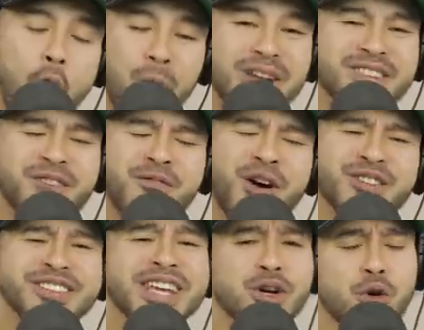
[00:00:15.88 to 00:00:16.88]
Alright, so
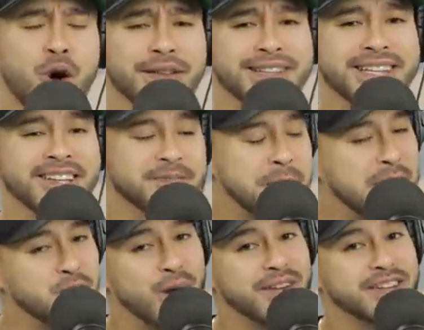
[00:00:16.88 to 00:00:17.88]
first sneaker on the list,
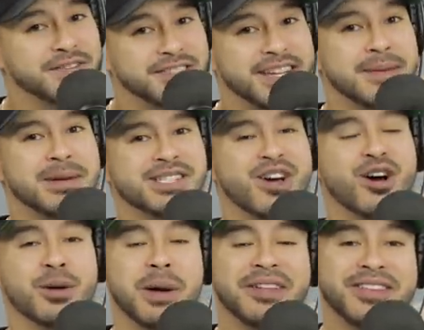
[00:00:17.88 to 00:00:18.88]
man, you guys have seen me
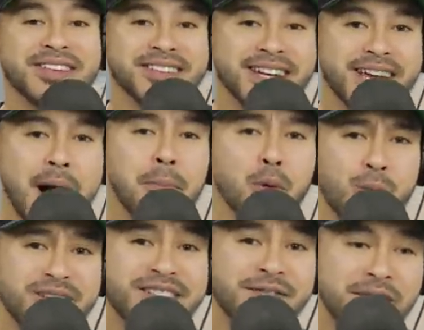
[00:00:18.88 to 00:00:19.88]
talk about these in a couple
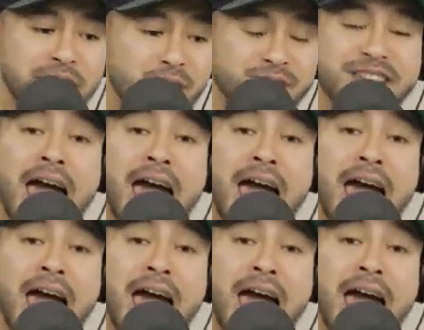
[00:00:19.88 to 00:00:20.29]
recent videos.